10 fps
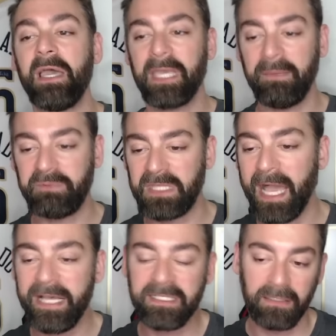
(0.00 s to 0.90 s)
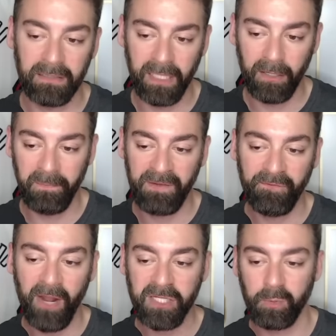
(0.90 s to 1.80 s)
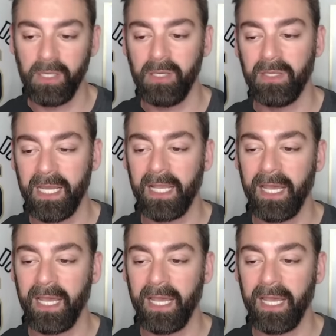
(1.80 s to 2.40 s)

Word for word: keeps the guys a little bit fresh where you can then